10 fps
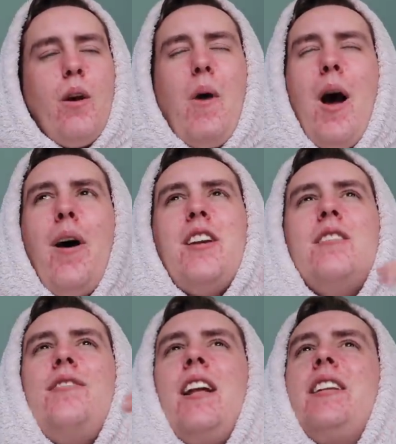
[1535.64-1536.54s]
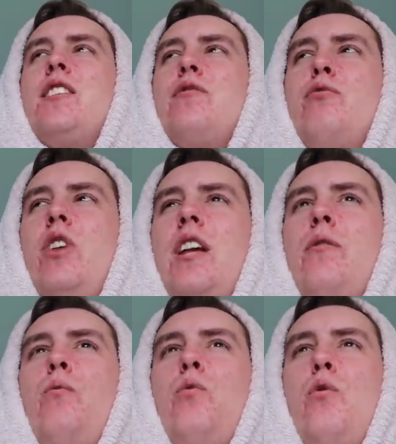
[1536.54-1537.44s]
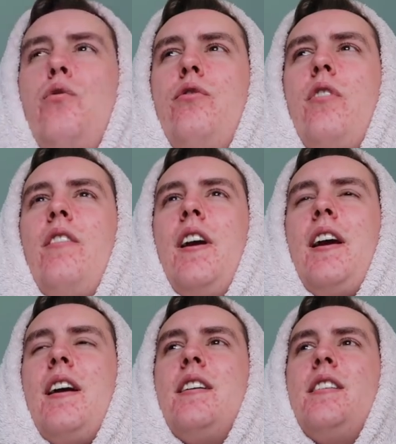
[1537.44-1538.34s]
Wow, I just feel like this really woof of like